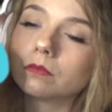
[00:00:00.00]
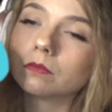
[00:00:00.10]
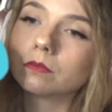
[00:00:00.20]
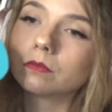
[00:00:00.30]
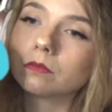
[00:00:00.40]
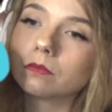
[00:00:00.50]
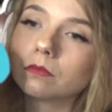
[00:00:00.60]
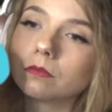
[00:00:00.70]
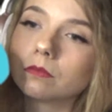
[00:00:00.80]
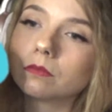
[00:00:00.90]

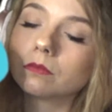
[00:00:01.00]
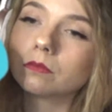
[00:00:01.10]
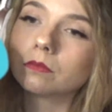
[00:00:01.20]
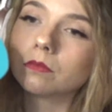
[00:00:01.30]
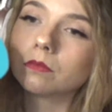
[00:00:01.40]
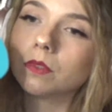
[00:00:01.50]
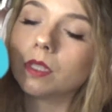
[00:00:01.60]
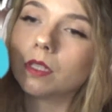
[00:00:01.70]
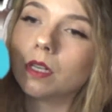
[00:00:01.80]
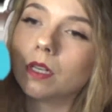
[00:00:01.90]

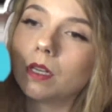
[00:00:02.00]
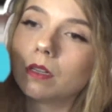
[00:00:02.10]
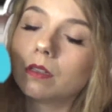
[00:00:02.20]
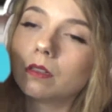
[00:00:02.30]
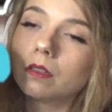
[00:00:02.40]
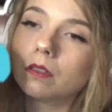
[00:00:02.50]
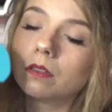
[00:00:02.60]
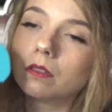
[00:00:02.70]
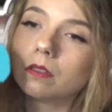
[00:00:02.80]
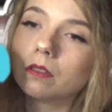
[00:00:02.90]

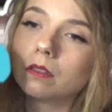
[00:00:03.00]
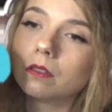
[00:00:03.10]
(silent)